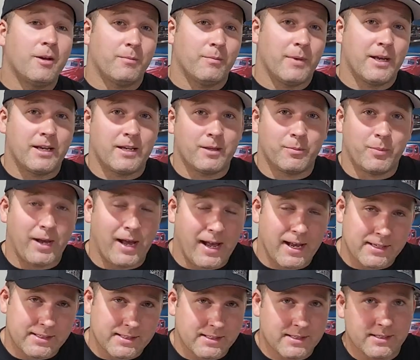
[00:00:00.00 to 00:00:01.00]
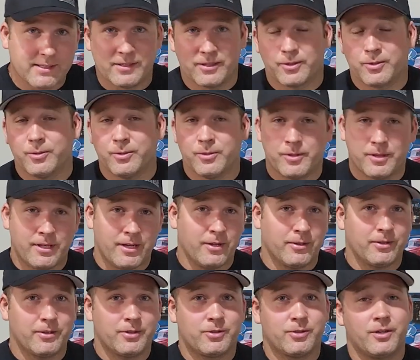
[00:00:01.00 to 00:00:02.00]
making passes, you're cooling
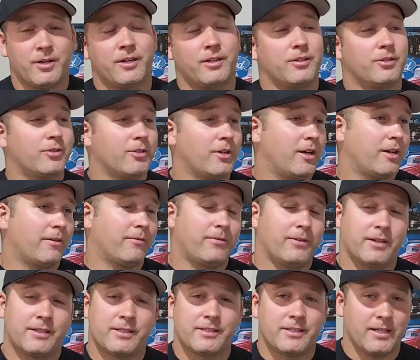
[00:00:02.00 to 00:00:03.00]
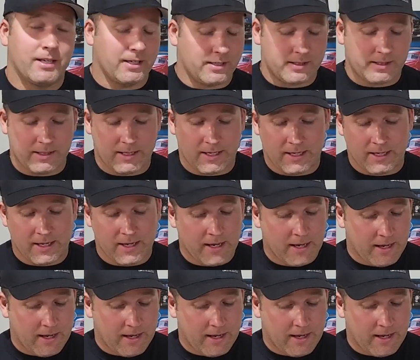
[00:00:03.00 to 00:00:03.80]
down the truck, you're trying to fix things. Like,